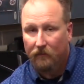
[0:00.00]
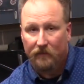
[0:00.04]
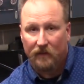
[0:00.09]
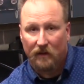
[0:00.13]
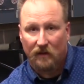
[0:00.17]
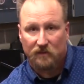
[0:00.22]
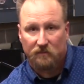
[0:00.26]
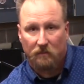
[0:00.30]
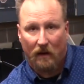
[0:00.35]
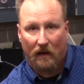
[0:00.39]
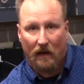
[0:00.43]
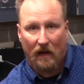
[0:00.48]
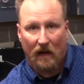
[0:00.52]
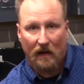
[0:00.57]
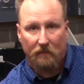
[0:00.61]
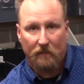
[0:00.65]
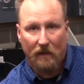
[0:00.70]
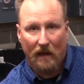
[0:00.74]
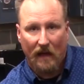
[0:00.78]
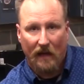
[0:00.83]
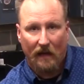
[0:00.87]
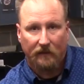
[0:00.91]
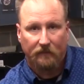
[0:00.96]

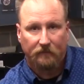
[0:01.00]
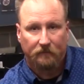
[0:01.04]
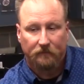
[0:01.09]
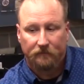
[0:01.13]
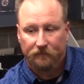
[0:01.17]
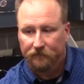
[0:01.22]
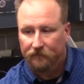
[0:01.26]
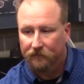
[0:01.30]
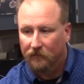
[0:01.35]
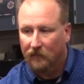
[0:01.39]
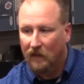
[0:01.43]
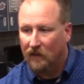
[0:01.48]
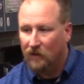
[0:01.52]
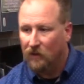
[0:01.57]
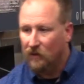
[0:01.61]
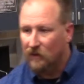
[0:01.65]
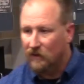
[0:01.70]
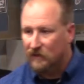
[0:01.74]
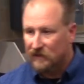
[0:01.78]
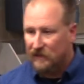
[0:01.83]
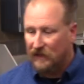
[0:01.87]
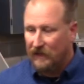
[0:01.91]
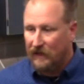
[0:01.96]
iPad, and you
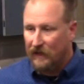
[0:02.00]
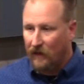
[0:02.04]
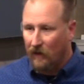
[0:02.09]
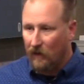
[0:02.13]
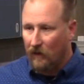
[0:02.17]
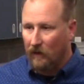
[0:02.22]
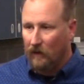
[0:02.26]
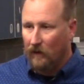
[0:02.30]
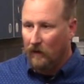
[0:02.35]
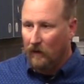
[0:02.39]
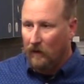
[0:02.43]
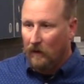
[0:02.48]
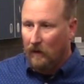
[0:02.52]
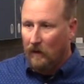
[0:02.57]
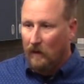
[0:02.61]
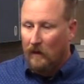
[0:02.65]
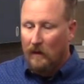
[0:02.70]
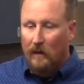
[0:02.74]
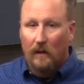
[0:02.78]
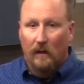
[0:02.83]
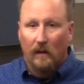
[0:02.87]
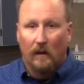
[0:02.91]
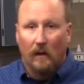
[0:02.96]
can see here
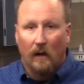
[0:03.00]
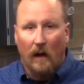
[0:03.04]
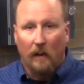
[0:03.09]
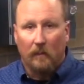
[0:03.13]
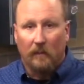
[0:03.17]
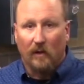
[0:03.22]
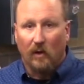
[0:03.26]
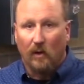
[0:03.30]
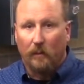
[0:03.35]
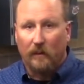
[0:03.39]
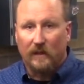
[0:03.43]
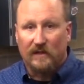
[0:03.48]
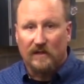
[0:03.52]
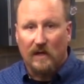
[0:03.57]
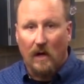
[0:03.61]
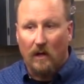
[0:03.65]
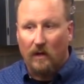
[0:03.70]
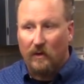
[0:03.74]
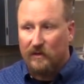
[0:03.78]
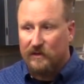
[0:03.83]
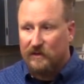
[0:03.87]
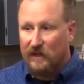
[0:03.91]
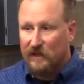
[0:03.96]
I'm a little bit
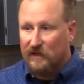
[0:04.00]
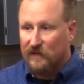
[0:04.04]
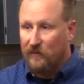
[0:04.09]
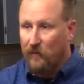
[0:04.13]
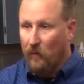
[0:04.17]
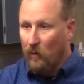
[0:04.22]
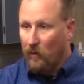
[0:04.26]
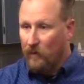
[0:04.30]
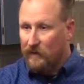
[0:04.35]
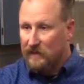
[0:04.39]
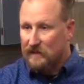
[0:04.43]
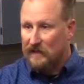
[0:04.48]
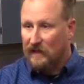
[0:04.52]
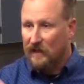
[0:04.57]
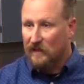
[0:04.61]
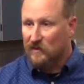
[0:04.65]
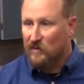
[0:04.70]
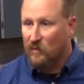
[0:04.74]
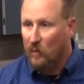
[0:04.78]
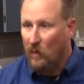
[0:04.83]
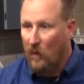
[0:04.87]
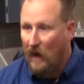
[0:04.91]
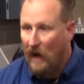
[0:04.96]
taller, 6'4". This
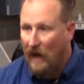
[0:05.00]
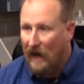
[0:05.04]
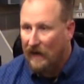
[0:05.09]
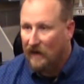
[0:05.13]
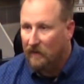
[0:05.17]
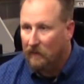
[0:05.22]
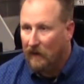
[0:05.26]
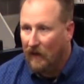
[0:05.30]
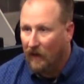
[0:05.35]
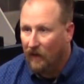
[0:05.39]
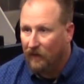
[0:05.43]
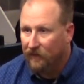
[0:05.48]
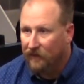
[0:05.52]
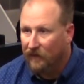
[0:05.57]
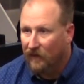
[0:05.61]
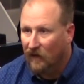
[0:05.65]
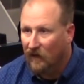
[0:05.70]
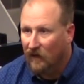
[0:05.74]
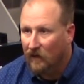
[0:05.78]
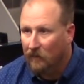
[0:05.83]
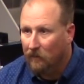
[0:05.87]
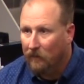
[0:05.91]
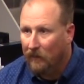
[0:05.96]
thing's right about
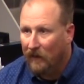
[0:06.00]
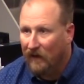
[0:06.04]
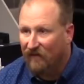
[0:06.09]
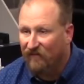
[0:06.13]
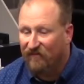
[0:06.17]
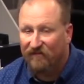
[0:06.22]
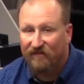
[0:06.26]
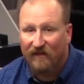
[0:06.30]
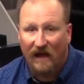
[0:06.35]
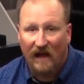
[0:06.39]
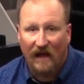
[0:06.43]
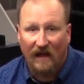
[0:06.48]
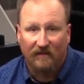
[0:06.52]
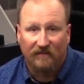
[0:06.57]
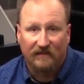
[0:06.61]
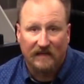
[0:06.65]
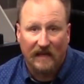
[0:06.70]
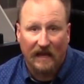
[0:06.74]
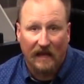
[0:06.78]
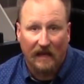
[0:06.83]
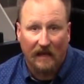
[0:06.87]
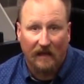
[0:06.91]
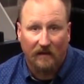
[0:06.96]
there at about
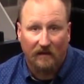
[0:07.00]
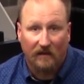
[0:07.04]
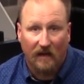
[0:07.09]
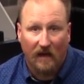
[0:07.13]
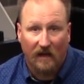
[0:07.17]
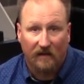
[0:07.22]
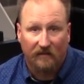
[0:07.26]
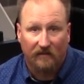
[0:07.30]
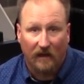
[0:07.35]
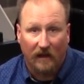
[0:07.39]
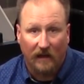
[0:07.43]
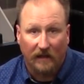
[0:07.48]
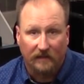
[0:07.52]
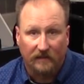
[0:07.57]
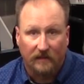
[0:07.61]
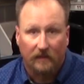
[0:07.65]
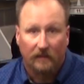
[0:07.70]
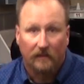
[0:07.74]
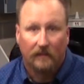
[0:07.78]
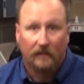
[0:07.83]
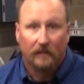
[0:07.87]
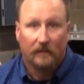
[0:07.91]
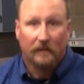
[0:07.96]
5'10" kind of height.
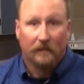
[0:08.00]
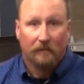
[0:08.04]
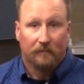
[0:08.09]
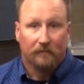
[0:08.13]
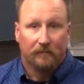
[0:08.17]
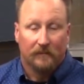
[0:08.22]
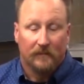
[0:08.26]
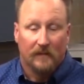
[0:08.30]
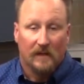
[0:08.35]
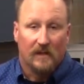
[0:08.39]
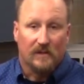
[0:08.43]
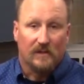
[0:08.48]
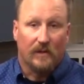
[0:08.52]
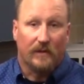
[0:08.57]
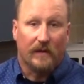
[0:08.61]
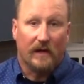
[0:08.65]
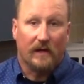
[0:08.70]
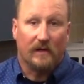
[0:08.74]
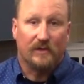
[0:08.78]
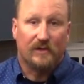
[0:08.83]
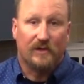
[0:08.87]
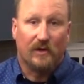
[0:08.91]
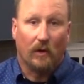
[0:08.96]
So
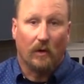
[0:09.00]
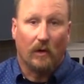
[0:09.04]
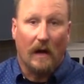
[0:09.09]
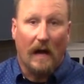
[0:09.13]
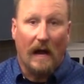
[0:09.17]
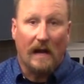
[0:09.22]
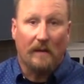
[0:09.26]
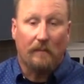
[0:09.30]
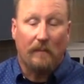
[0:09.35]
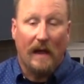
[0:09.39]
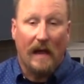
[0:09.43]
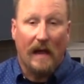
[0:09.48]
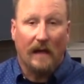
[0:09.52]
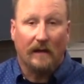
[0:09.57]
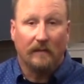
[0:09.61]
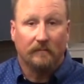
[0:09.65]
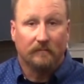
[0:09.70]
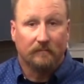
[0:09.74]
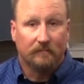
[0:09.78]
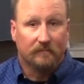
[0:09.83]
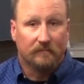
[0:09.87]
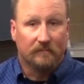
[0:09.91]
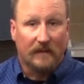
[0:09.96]
there's your
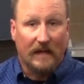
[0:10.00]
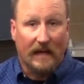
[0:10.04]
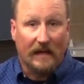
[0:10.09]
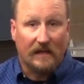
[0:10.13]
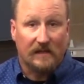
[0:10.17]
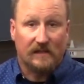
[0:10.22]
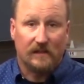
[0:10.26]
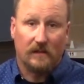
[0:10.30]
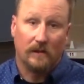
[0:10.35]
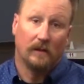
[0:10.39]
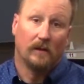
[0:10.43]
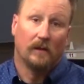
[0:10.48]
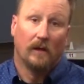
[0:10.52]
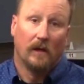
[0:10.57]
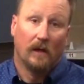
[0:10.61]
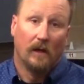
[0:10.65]
iPad. Next,